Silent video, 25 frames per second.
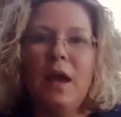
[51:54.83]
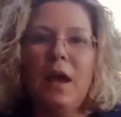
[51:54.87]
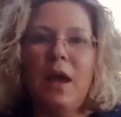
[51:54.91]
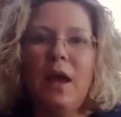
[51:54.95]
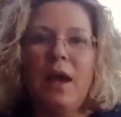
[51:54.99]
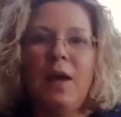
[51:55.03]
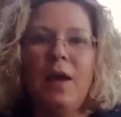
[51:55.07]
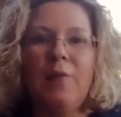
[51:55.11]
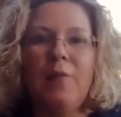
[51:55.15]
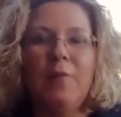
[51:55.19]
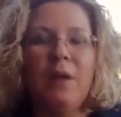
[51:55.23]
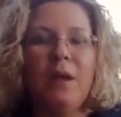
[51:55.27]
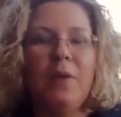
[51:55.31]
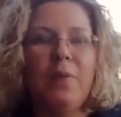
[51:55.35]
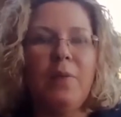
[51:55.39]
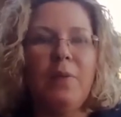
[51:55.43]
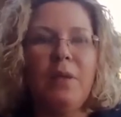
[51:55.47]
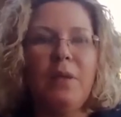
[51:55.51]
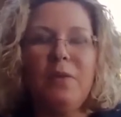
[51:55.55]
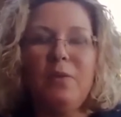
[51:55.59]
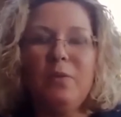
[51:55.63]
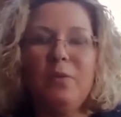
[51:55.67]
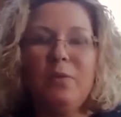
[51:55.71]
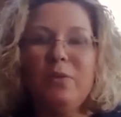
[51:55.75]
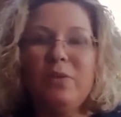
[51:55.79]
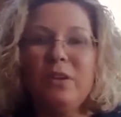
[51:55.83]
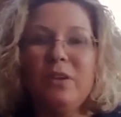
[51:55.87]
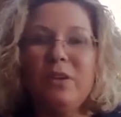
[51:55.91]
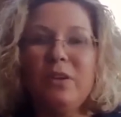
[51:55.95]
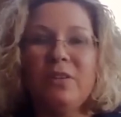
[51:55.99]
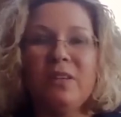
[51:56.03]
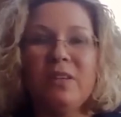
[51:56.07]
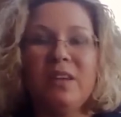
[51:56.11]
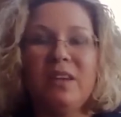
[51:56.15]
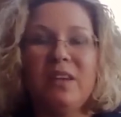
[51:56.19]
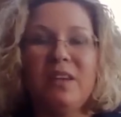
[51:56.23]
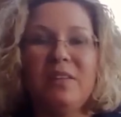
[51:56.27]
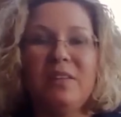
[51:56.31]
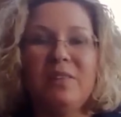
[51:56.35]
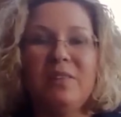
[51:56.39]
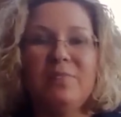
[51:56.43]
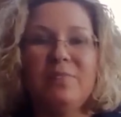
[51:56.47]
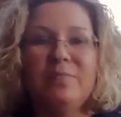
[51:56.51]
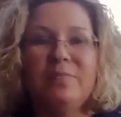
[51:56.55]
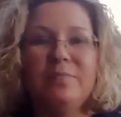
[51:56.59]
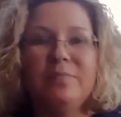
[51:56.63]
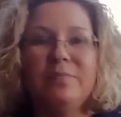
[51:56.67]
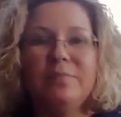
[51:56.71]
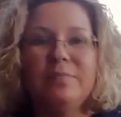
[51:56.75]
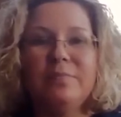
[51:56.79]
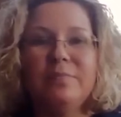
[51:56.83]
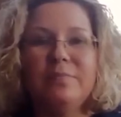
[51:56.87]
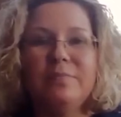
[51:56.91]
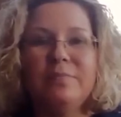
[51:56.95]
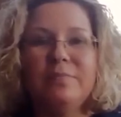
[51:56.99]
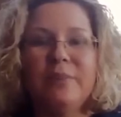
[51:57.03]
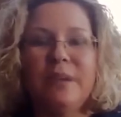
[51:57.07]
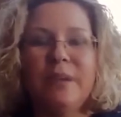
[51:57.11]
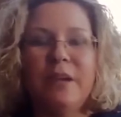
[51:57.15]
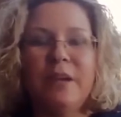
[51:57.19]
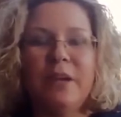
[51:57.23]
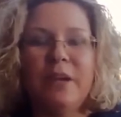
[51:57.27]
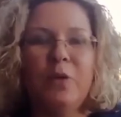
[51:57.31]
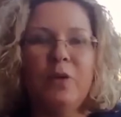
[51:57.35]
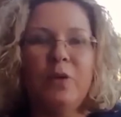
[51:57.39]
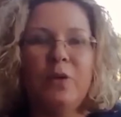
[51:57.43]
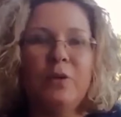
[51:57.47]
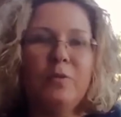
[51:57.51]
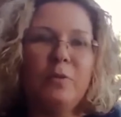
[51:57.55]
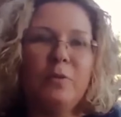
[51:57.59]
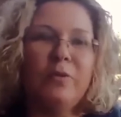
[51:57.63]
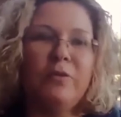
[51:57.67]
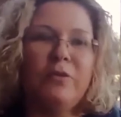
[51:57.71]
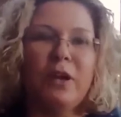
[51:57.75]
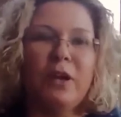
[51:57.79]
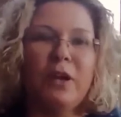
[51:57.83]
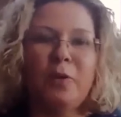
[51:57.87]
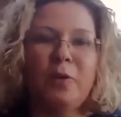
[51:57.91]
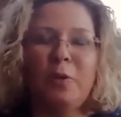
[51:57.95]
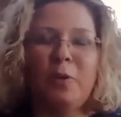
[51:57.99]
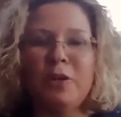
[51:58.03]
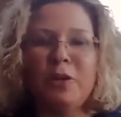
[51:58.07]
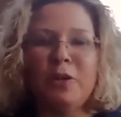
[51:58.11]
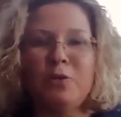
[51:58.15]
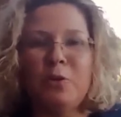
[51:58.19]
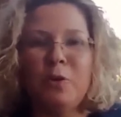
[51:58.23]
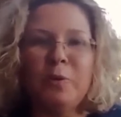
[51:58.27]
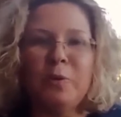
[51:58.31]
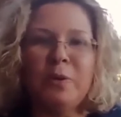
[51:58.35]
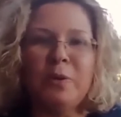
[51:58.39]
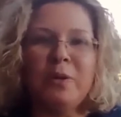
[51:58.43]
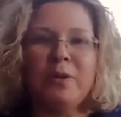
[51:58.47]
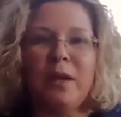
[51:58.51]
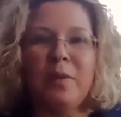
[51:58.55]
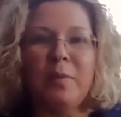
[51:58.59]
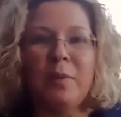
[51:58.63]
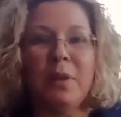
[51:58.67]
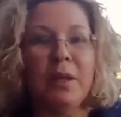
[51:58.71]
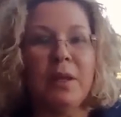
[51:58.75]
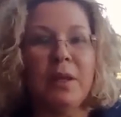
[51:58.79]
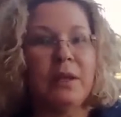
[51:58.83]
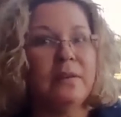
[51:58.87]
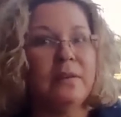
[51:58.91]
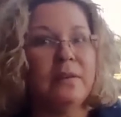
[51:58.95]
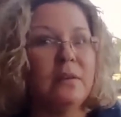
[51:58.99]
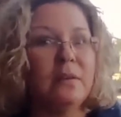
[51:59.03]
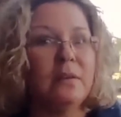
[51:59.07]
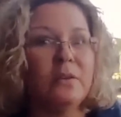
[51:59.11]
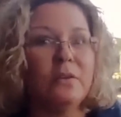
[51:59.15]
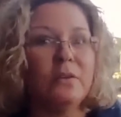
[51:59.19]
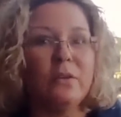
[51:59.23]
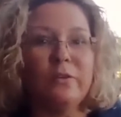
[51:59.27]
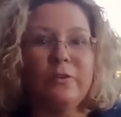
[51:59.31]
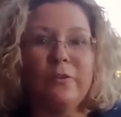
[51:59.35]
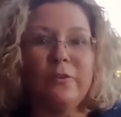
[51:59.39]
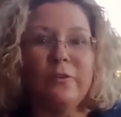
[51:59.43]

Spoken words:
I'm getting results like, I know we've got to watch what we say, but like seasonal